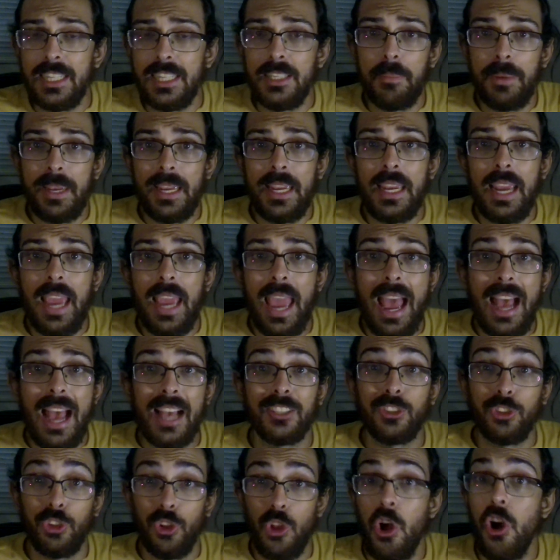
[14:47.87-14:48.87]
to be
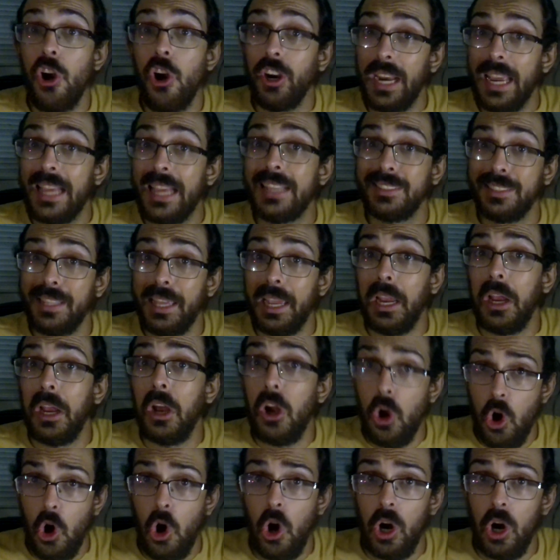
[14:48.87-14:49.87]
as long as they are.